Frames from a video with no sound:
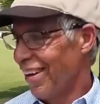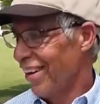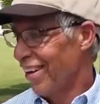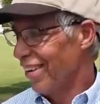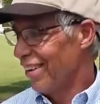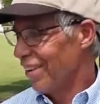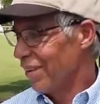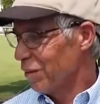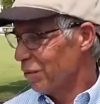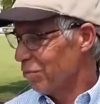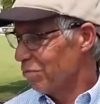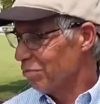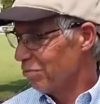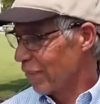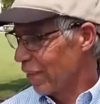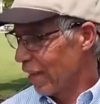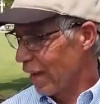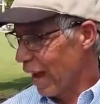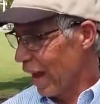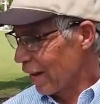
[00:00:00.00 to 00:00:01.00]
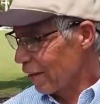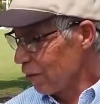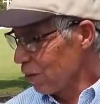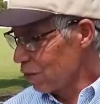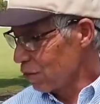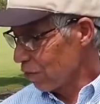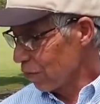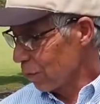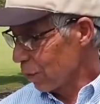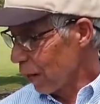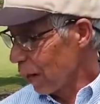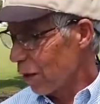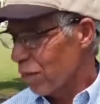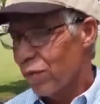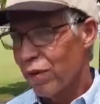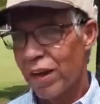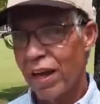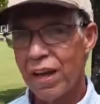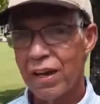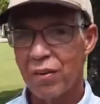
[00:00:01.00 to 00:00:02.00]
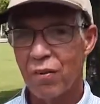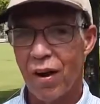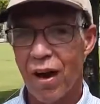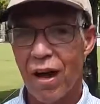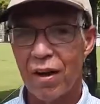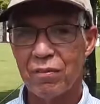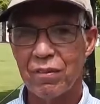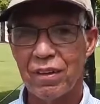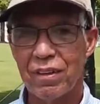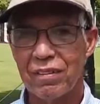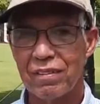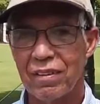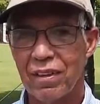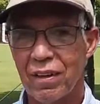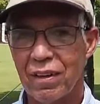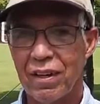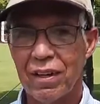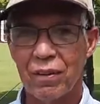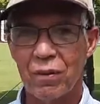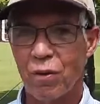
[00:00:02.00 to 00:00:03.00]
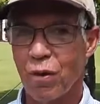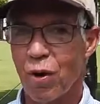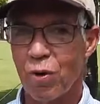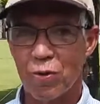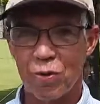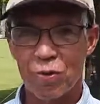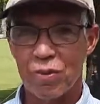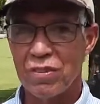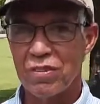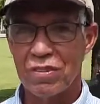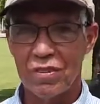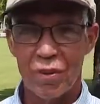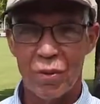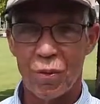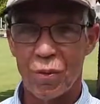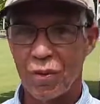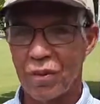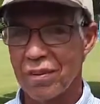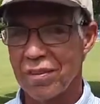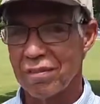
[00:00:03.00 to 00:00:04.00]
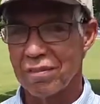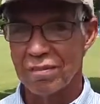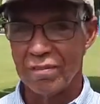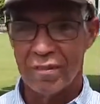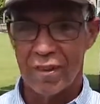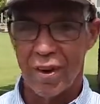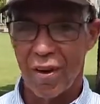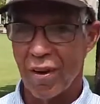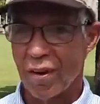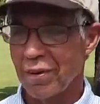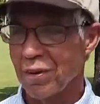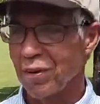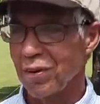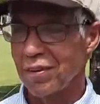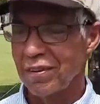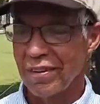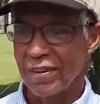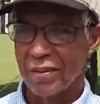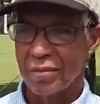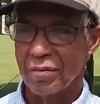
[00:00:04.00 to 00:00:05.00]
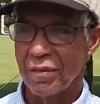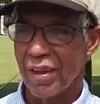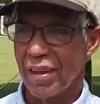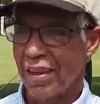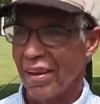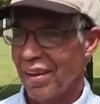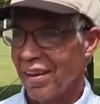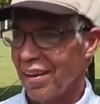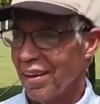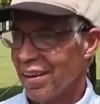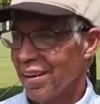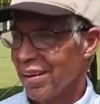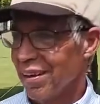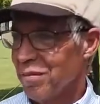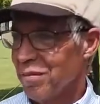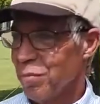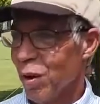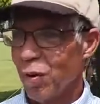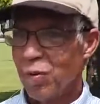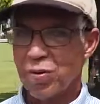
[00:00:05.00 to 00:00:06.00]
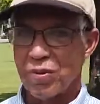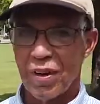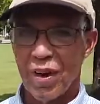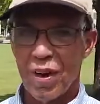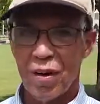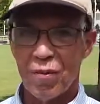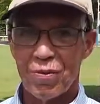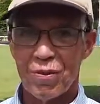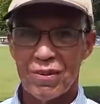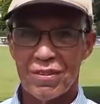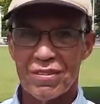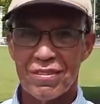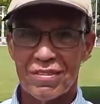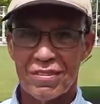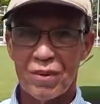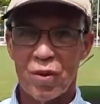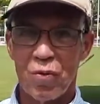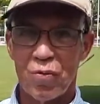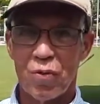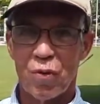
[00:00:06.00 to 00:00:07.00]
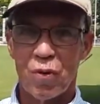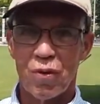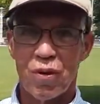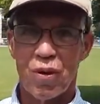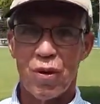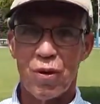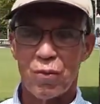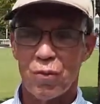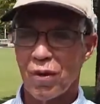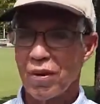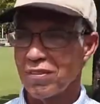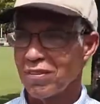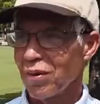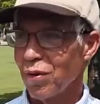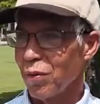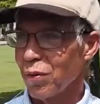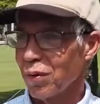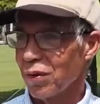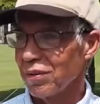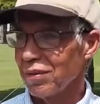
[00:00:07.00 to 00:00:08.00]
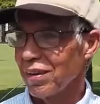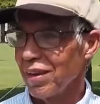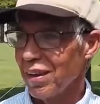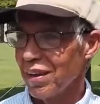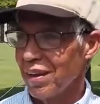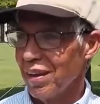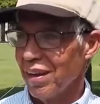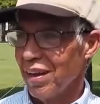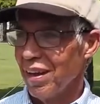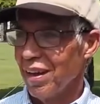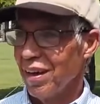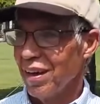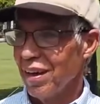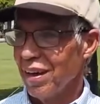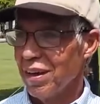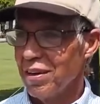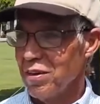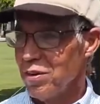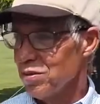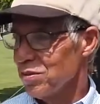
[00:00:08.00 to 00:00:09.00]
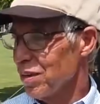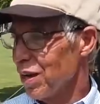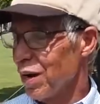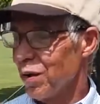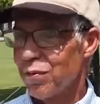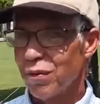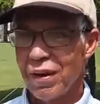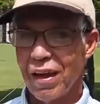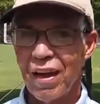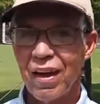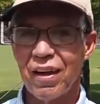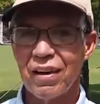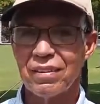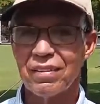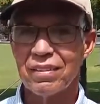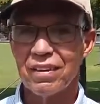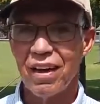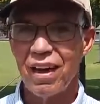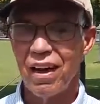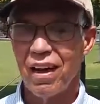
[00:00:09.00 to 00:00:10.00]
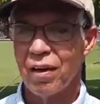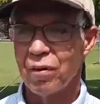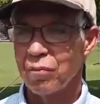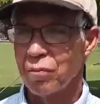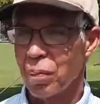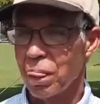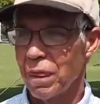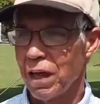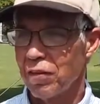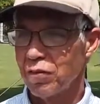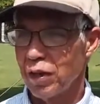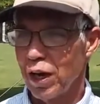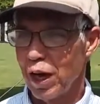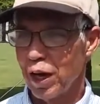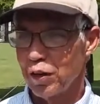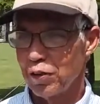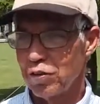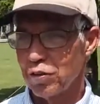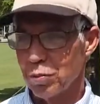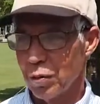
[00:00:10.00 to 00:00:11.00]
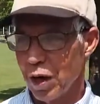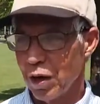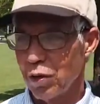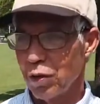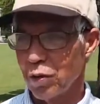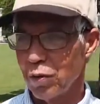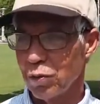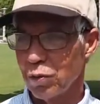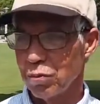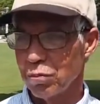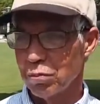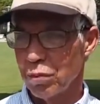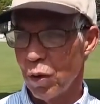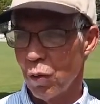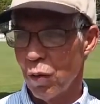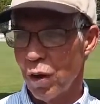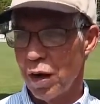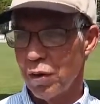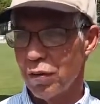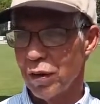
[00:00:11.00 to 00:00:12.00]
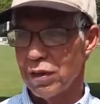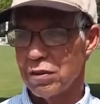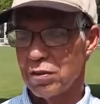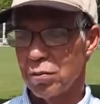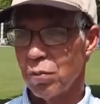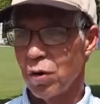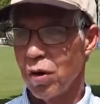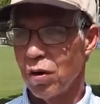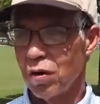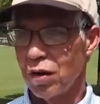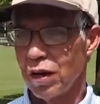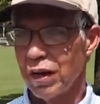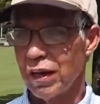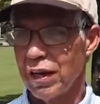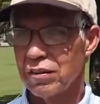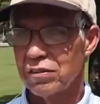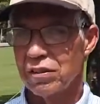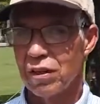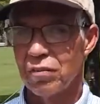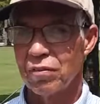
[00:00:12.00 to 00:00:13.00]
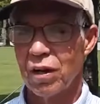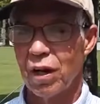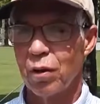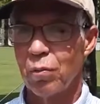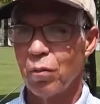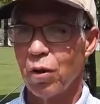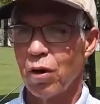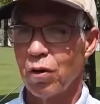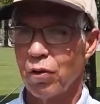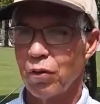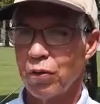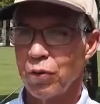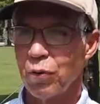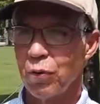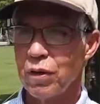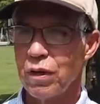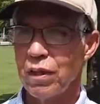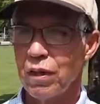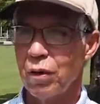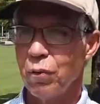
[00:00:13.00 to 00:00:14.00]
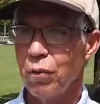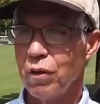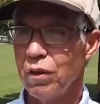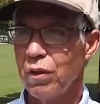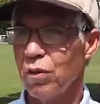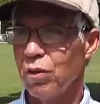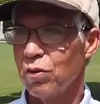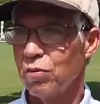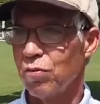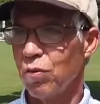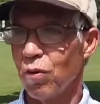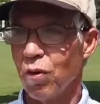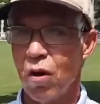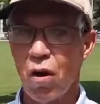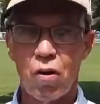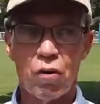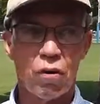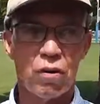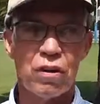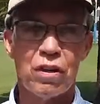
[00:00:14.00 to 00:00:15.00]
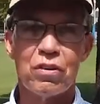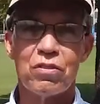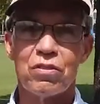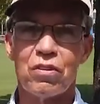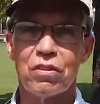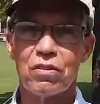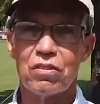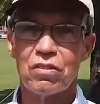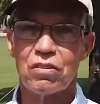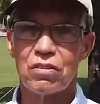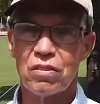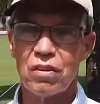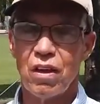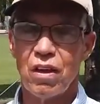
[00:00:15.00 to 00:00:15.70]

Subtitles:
And I use it for my everyday driving, getting groceries and going to the doctor and the post office and so forth, hardware store. I use it every day. I've got my wife has a Model S and I've got a Model 3 that we use for longer distance.